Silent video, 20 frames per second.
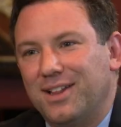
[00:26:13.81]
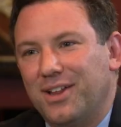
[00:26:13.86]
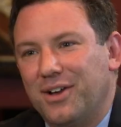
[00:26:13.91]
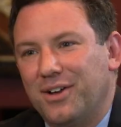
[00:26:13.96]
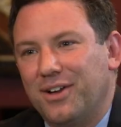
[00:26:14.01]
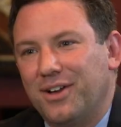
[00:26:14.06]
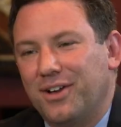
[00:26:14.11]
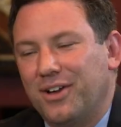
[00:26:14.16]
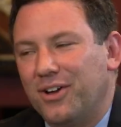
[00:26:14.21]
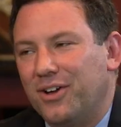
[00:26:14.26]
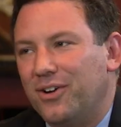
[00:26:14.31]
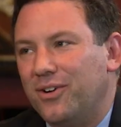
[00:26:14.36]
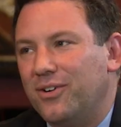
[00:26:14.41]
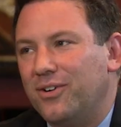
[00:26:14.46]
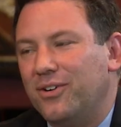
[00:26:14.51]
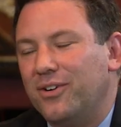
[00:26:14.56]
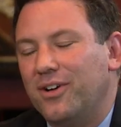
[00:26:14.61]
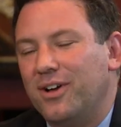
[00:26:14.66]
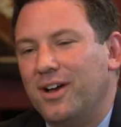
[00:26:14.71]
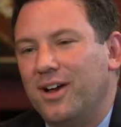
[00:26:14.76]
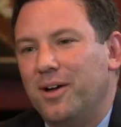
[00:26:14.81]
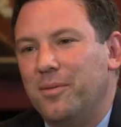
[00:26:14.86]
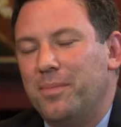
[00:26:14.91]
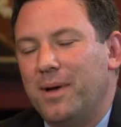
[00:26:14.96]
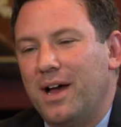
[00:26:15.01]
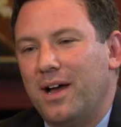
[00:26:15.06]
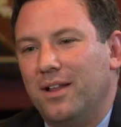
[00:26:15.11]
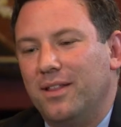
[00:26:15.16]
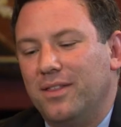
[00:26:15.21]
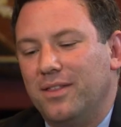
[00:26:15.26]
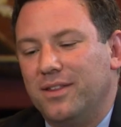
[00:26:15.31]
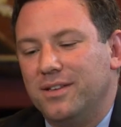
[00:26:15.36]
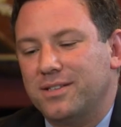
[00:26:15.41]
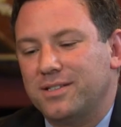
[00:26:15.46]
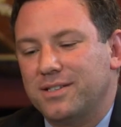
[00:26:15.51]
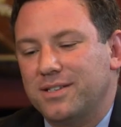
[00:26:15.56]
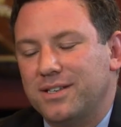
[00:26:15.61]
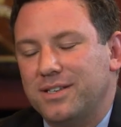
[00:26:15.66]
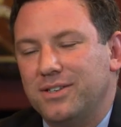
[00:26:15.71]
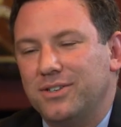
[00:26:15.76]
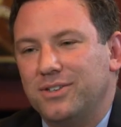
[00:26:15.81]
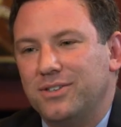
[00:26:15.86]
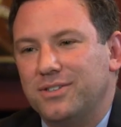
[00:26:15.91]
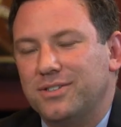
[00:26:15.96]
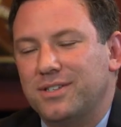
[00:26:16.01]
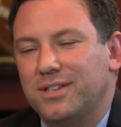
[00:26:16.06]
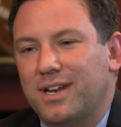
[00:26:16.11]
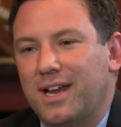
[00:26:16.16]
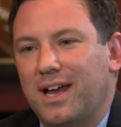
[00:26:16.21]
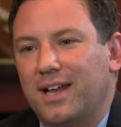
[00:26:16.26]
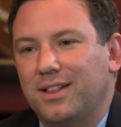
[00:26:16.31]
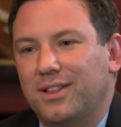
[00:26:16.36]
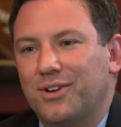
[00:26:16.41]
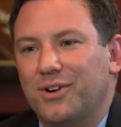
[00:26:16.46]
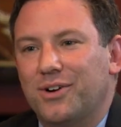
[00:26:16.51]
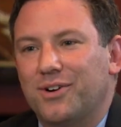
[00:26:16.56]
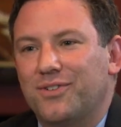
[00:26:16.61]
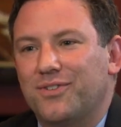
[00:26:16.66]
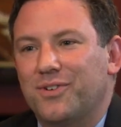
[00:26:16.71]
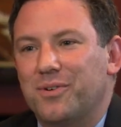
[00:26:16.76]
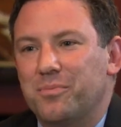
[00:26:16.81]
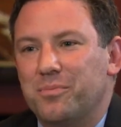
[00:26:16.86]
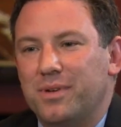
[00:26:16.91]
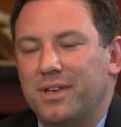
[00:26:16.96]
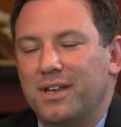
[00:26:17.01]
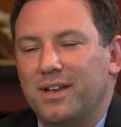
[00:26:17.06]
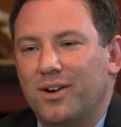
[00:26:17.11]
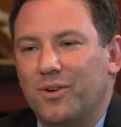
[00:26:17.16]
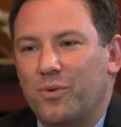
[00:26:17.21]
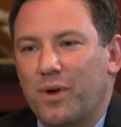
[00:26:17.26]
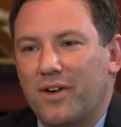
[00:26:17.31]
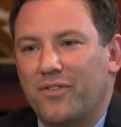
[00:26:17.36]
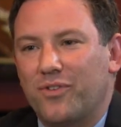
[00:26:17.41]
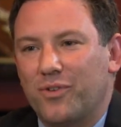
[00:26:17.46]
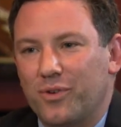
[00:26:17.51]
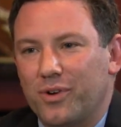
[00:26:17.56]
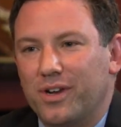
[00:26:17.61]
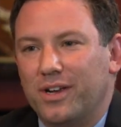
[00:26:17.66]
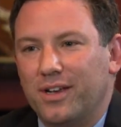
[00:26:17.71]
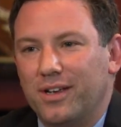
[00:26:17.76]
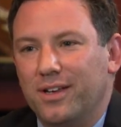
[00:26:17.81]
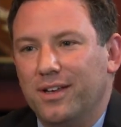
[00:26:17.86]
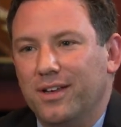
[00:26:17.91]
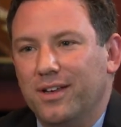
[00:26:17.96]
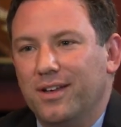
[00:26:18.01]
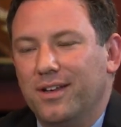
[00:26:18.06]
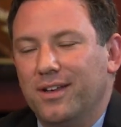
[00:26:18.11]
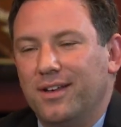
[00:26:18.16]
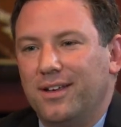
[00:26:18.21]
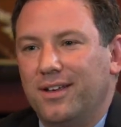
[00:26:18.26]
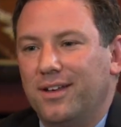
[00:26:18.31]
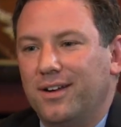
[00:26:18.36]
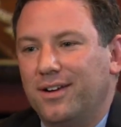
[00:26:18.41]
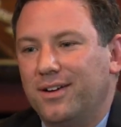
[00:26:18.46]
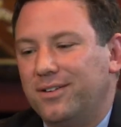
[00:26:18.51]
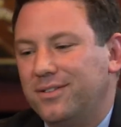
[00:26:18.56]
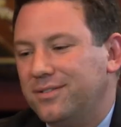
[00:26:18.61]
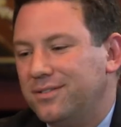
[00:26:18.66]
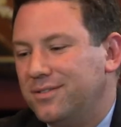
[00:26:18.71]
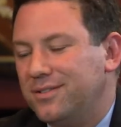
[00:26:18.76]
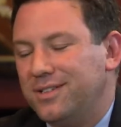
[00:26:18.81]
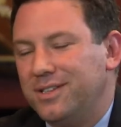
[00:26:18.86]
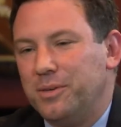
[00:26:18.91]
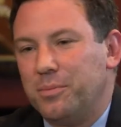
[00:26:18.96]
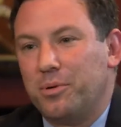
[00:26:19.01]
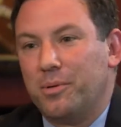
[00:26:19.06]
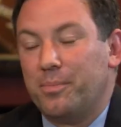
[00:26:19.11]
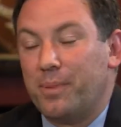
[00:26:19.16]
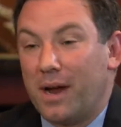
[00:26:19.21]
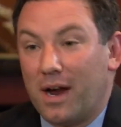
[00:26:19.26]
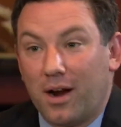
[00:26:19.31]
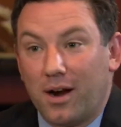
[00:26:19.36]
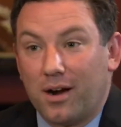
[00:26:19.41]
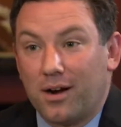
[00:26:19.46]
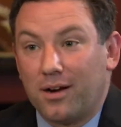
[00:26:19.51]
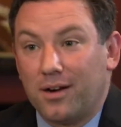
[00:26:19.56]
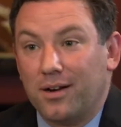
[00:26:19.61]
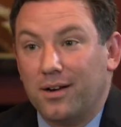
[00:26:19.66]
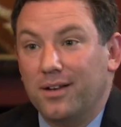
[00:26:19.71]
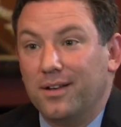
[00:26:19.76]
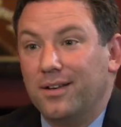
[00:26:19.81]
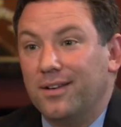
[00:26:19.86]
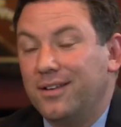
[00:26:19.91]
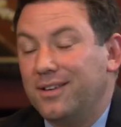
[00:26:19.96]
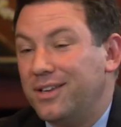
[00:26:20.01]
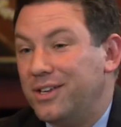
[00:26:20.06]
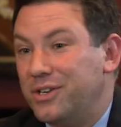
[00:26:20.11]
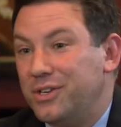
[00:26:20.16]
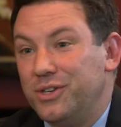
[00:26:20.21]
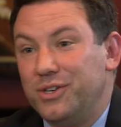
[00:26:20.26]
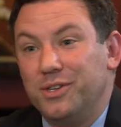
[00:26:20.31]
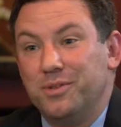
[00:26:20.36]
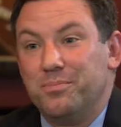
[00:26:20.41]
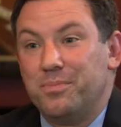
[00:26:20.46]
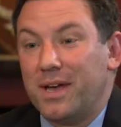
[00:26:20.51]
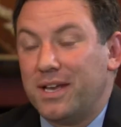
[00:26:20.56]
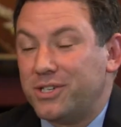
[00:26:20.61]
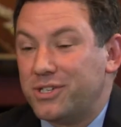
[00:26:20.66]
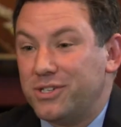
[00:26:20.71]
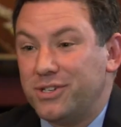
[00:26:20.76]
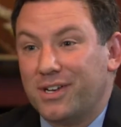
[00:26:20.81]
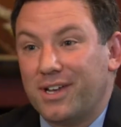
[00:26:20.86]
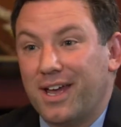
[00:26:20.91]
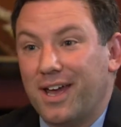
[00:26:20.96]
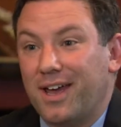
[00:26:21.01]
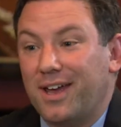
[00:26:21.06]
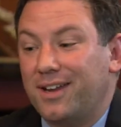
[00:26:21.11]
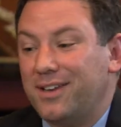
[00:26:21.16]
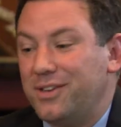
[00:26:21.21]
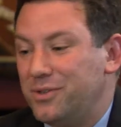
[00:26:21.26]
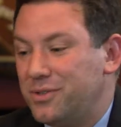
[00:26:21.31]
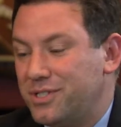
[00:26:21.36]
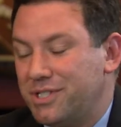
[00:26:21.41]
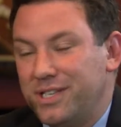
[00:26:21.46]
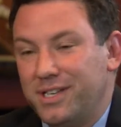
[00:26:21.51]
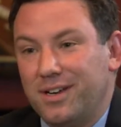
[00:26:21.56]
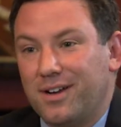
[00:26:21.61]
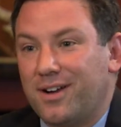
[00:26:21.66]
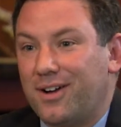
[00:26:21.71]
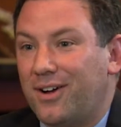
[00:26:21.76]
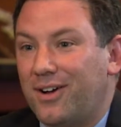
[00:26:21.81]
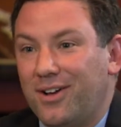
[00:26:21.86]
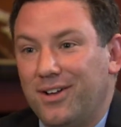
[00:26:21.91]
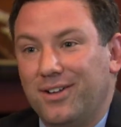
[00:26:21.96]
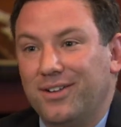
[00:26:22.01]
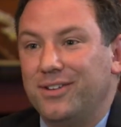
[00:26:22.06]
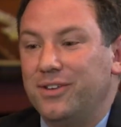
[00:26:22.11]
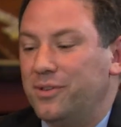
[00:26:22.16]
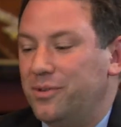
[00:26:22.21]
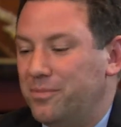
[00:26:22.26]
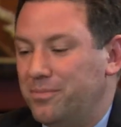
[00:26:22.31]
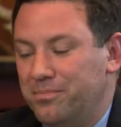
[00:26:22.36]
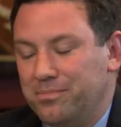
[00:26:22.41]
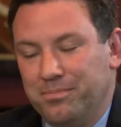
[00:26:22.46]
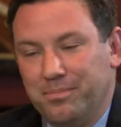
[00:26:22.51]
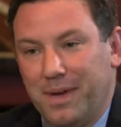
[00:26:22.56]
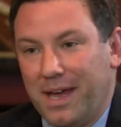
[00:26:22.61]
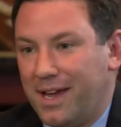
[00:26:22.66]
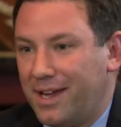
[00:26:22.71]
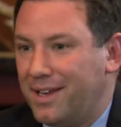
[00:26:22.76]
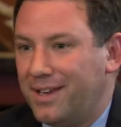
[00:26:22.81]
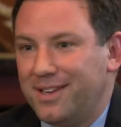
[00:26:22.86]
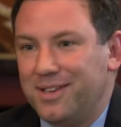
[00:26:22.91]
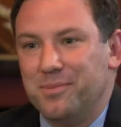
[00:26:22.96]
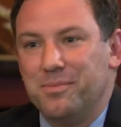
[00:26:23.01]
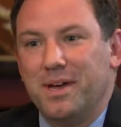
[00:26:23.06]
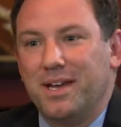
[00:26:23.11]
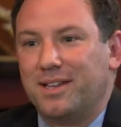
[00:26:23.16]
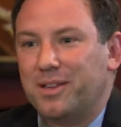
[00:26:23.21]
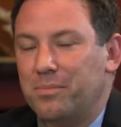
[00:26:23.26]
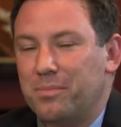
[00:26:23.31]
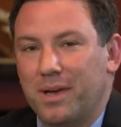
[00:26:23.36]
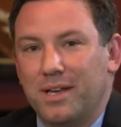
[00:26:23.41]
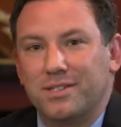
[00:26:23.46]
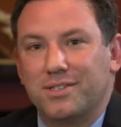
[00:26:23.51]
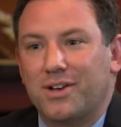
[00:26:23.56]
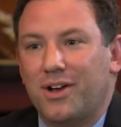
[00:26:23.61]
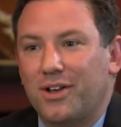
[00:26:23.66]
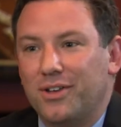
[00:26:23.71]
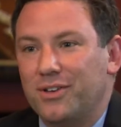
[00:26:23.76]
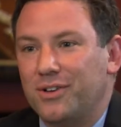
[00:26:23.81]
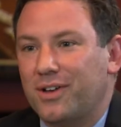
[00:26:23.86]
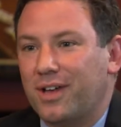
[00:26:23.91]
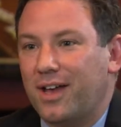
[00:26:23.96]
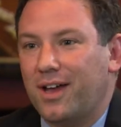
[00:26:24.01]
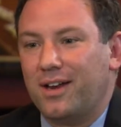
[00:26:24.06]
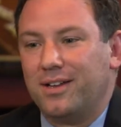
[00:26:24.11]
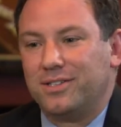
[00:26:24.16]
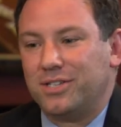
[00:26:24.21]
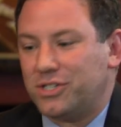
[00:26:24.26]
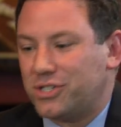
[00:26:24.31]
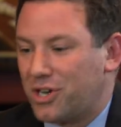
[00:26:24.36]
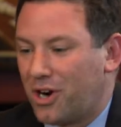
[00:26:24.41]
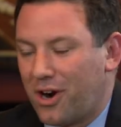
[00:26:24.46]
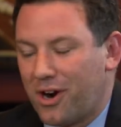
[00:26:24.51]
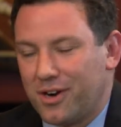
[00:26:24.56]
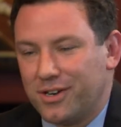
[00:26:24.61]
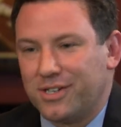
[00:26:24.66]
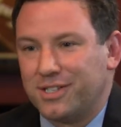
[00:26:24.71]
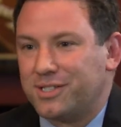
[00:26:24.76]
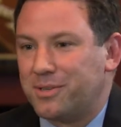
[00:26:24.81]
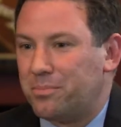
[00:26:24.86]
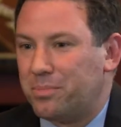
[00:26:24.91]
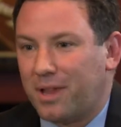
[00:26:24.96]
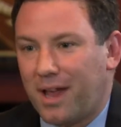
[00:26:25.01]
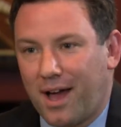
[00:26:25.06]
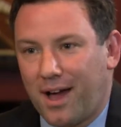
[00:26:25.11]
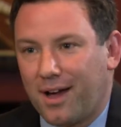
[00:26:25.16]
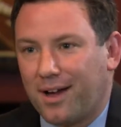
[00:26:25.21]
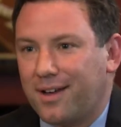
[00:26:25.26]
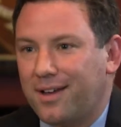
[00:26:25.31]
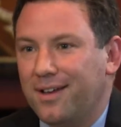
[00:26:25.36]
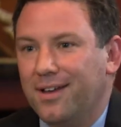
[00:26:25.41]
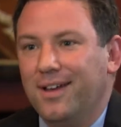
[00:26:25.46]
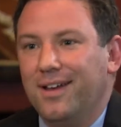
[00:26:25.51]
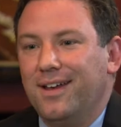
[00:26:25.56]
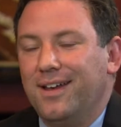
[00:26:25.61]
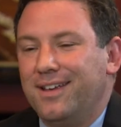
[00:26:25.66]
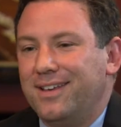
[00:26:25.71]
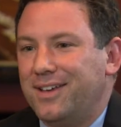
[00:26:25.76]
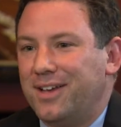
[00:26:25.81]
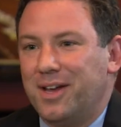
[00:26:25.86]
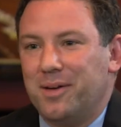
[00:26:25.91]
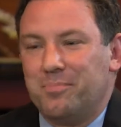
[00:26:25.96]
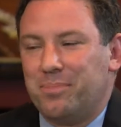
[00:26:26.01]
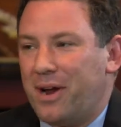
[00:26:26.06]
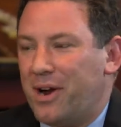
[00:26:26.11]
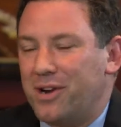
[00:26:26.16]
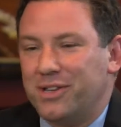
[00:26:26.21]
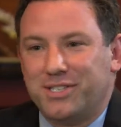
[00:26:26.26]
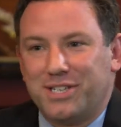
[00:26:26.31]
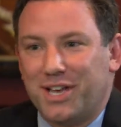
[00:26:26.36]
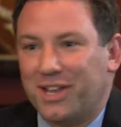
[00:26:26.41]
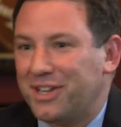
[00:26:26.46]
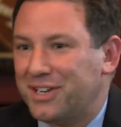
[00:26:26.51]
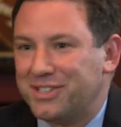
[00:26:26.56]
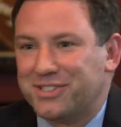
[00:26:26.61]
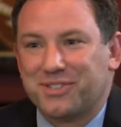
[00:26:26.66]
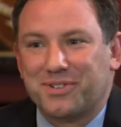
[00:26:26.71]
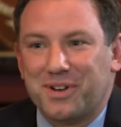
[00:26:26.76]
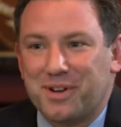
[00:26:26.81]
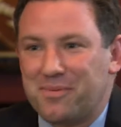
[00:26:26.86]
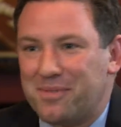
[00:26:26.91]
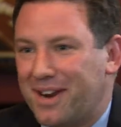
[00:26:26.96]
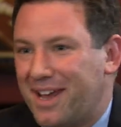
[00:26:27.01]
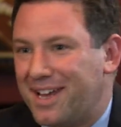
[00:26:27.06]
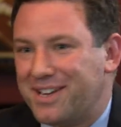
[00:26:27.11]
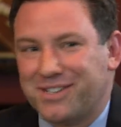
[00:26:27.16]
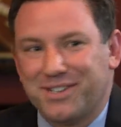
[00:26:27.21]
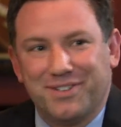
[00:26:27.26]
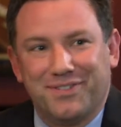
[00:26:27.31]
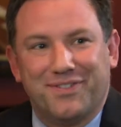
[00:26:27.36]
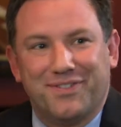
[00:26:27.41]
long ago, about the skills that I learned from being a referee. You know, you prepare, you do the best you can, you see a call, you make it, you make the best call you can. It's a charge, it's a block. You get parents yelling and screaming at you,